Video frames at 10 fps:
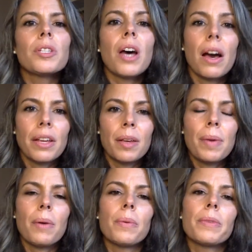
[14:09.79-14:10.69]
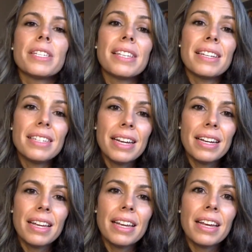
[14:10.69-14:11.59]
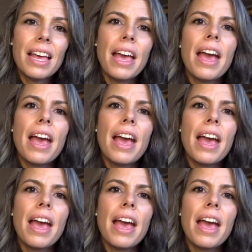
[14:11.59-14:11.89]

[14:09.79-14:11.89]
talking about when we say dating